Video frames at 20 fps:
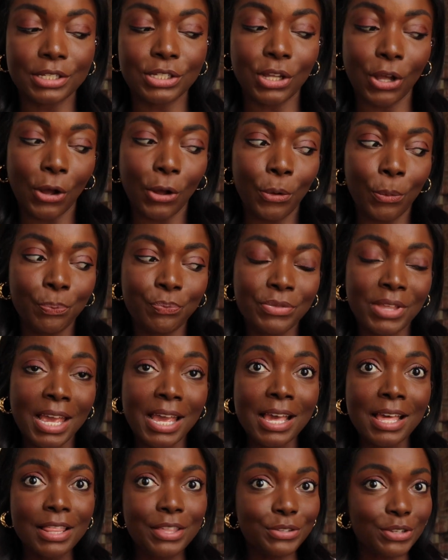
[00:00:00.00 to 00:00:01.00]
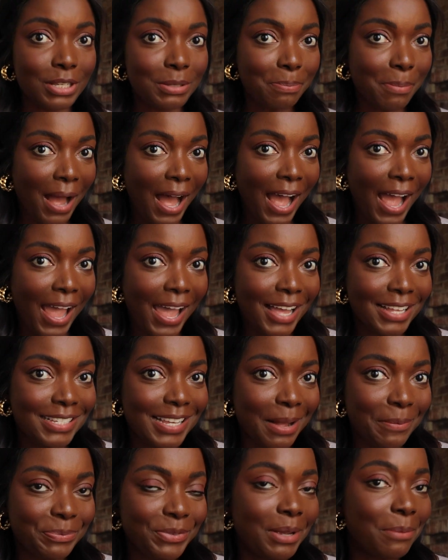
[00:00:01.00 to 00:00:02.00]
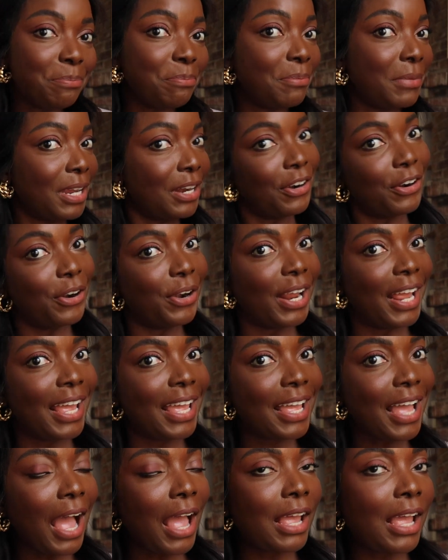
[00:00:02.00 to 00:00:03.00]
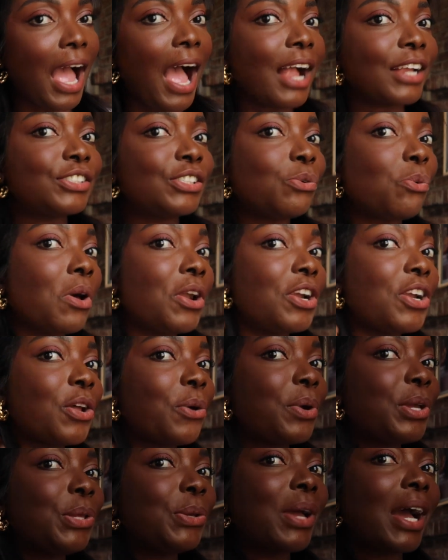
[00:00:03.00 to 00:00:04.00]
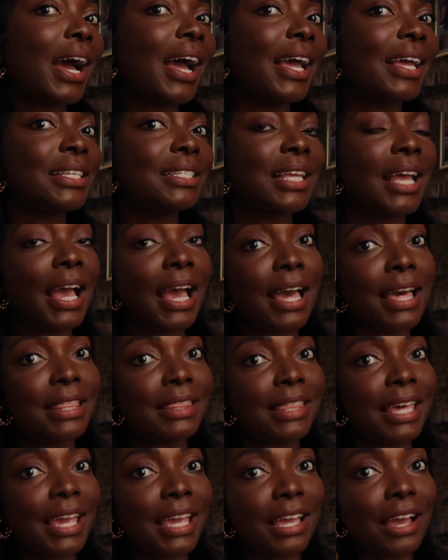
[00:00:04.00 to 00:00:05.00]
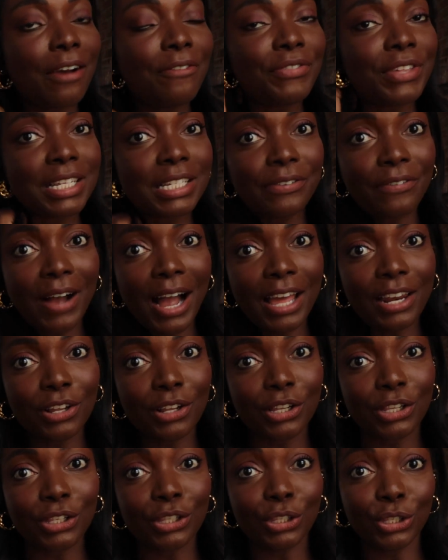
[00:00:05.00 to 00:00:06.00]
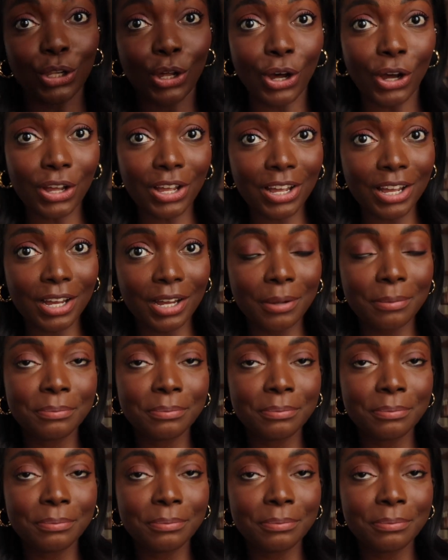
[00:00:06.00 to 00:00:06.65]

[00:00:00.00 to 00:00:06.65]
So this was my attempt at mirroring. I actually want to know what you guys think of this final look.